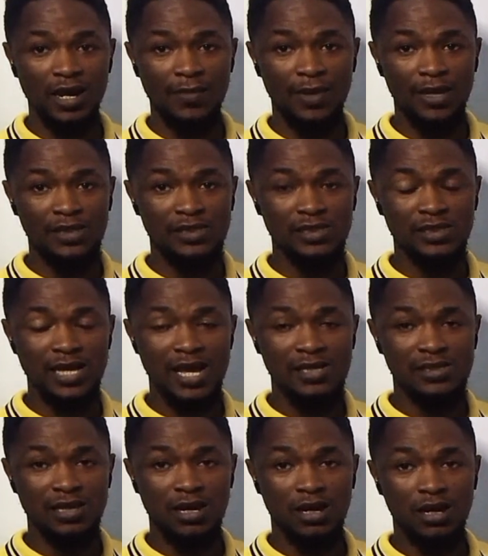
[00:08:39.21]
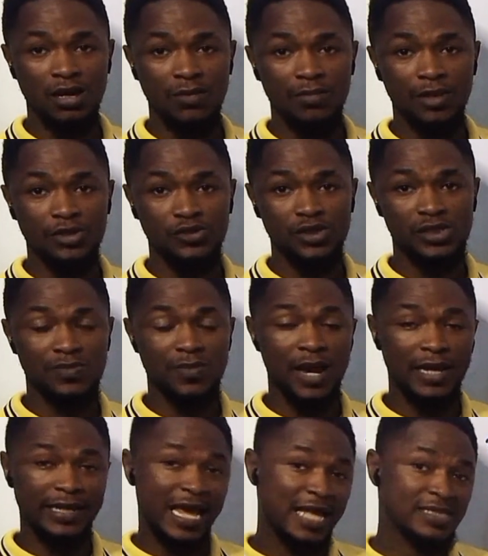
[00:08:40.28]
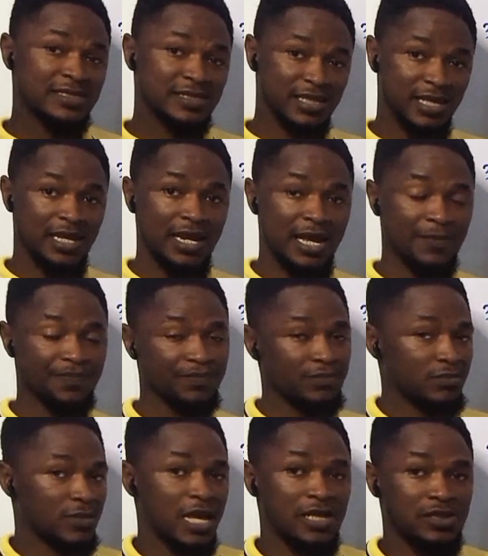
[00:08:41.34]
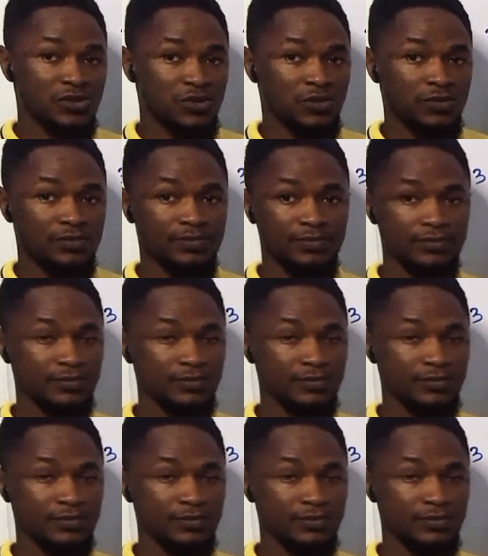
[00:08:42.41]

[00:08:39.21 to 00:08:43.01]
element in that matrix by that scalar. That's all.